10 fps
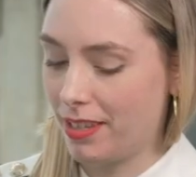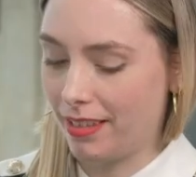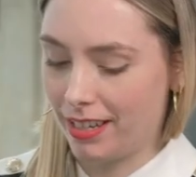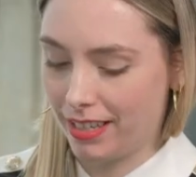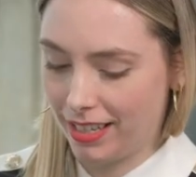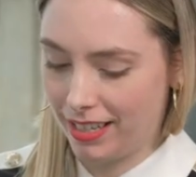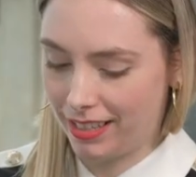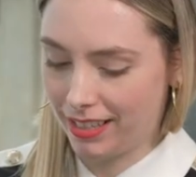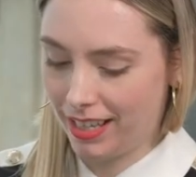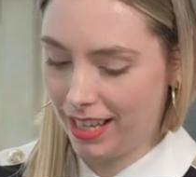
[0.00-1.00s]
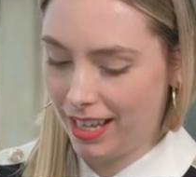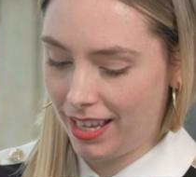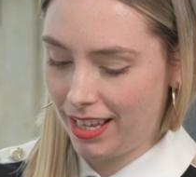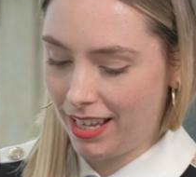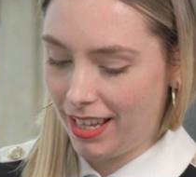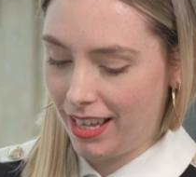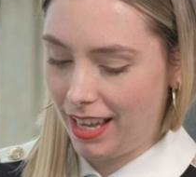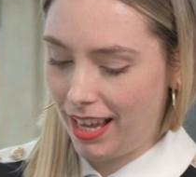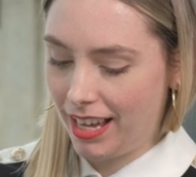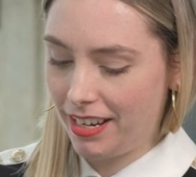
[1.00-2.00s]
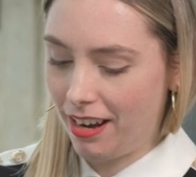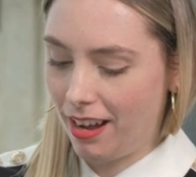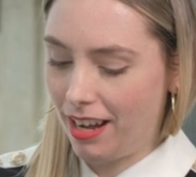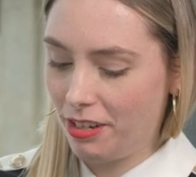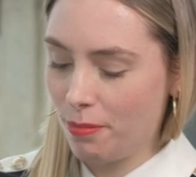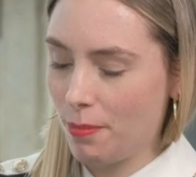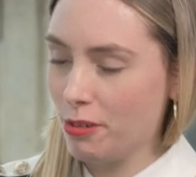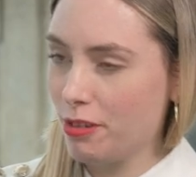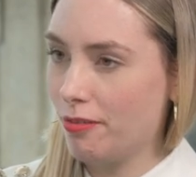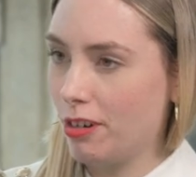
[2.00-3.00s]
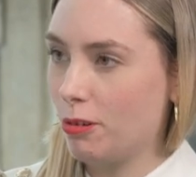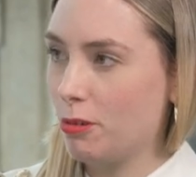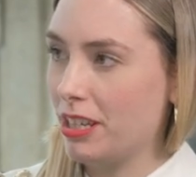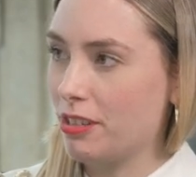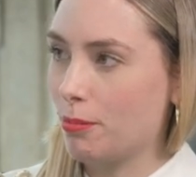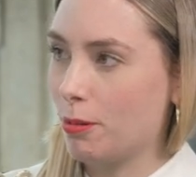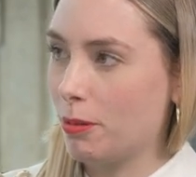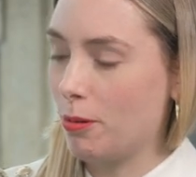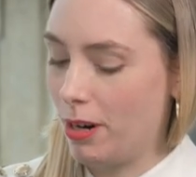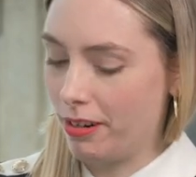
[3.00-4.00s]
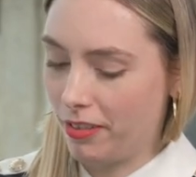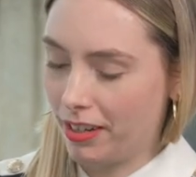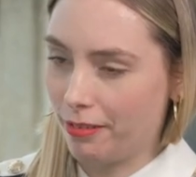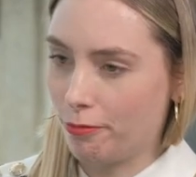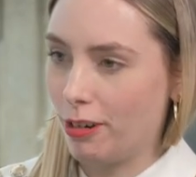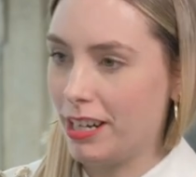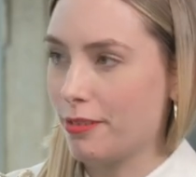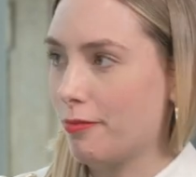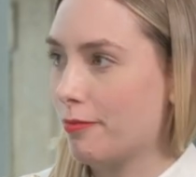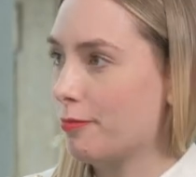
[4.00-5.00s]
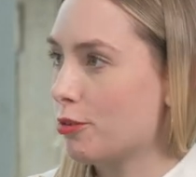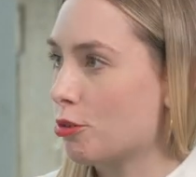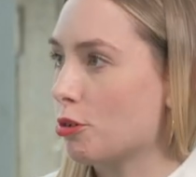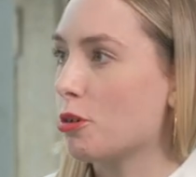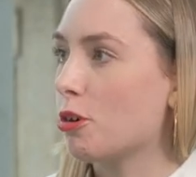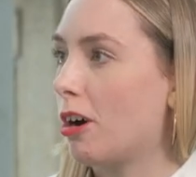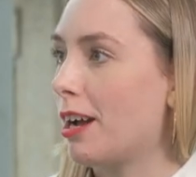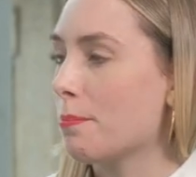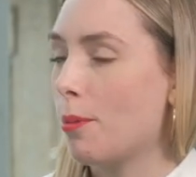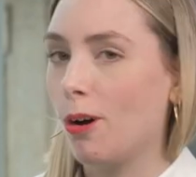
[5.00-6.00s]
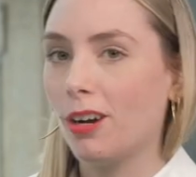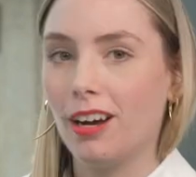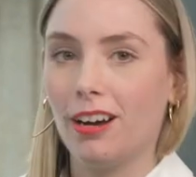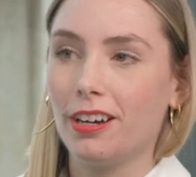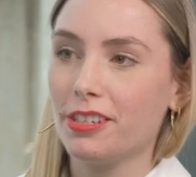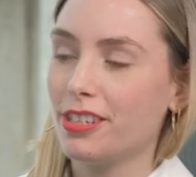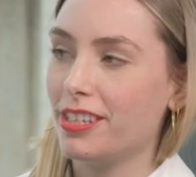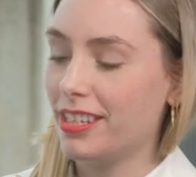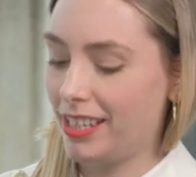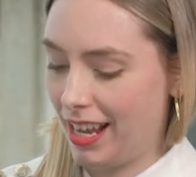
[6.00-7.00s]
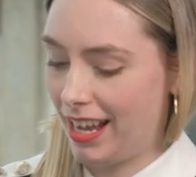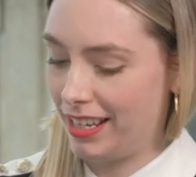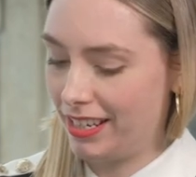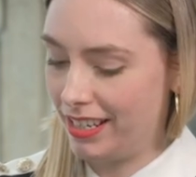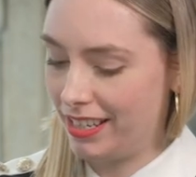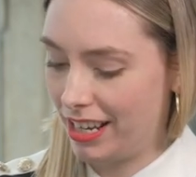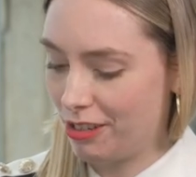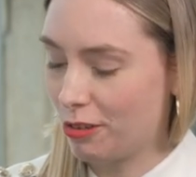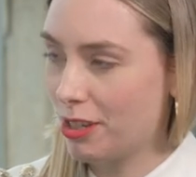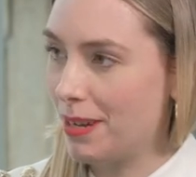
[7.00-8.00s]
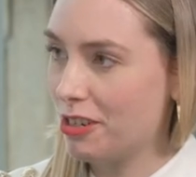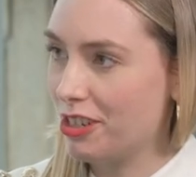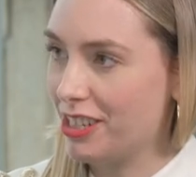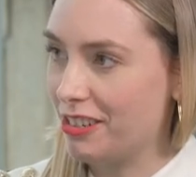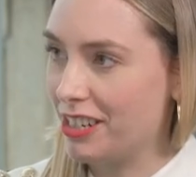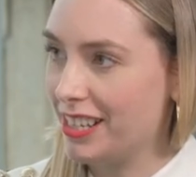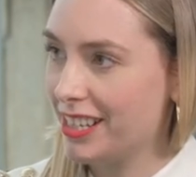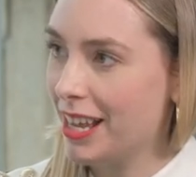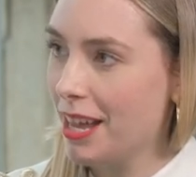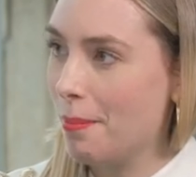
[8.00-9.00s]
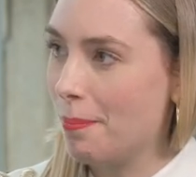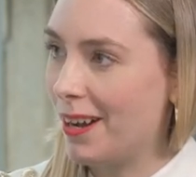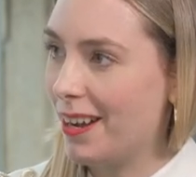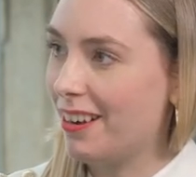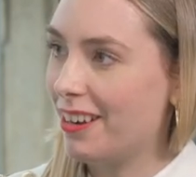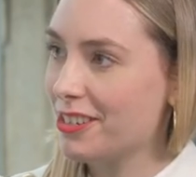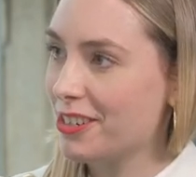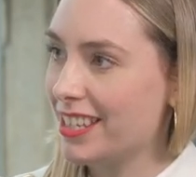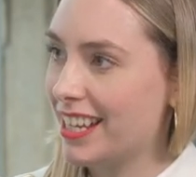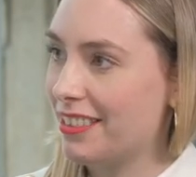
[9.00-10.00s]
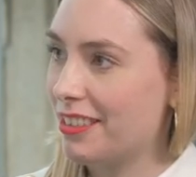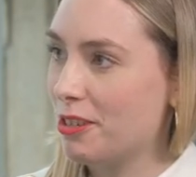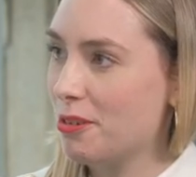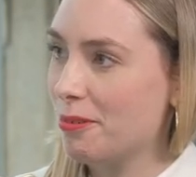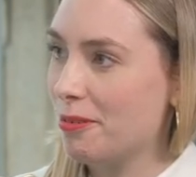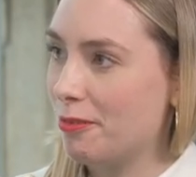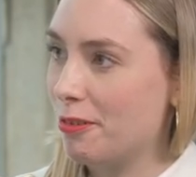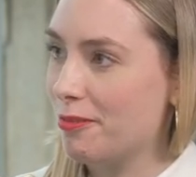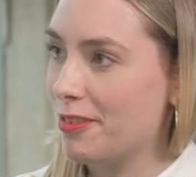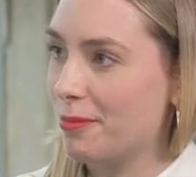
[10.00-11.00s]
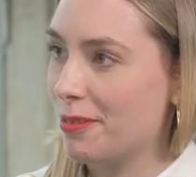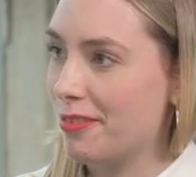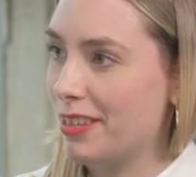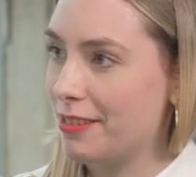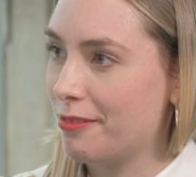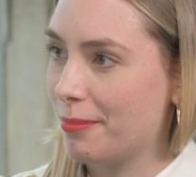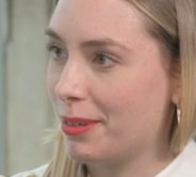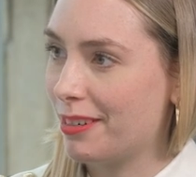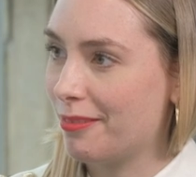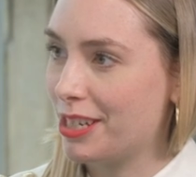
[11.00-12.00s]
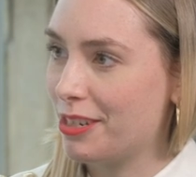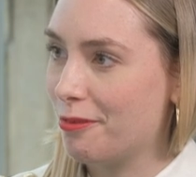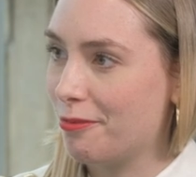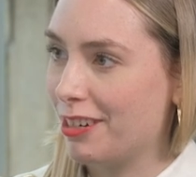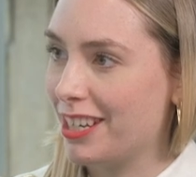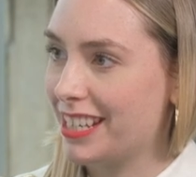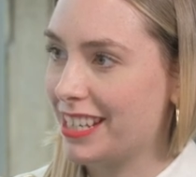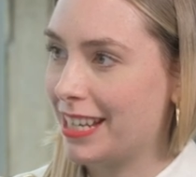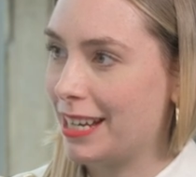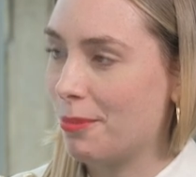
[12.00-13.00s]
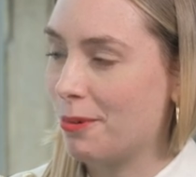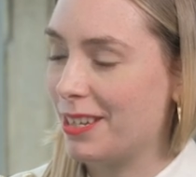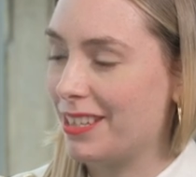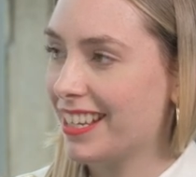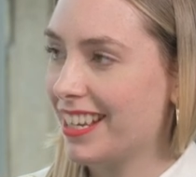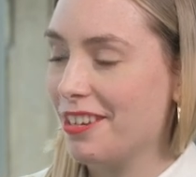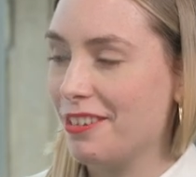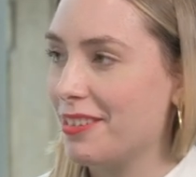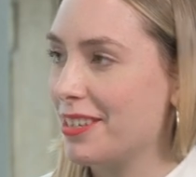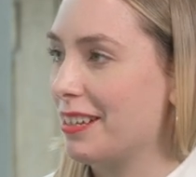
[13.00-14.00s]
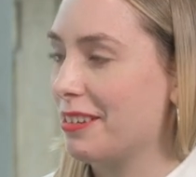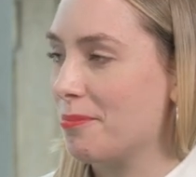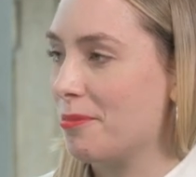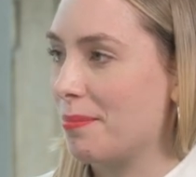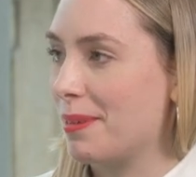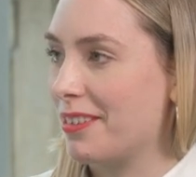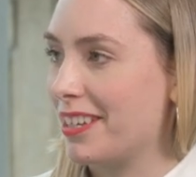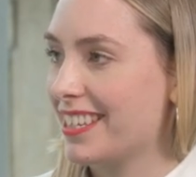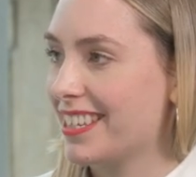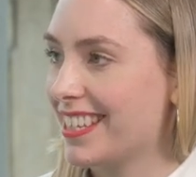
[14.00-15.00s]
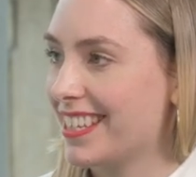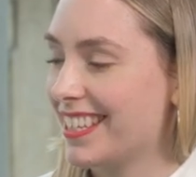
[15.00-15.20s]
to that, And I know most of our audience are probably aware of the kind of rise of true crime podcasts and documentary series, but I understand that you were involved in one of these from a kind of digital forensic standpoint. You have to tell us more about this.